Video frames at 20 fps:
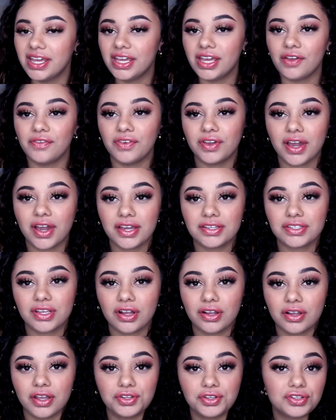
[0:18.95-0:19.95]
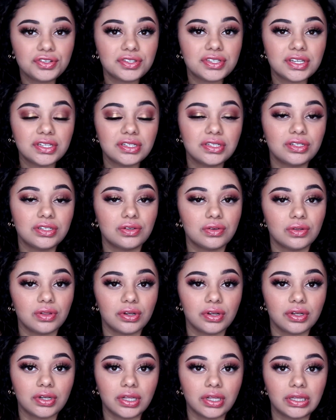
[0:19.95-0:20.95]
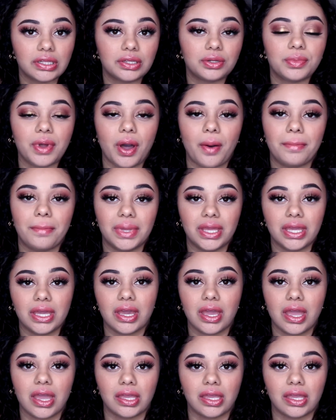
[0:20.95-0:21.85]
If you guys are interested to learn a little about me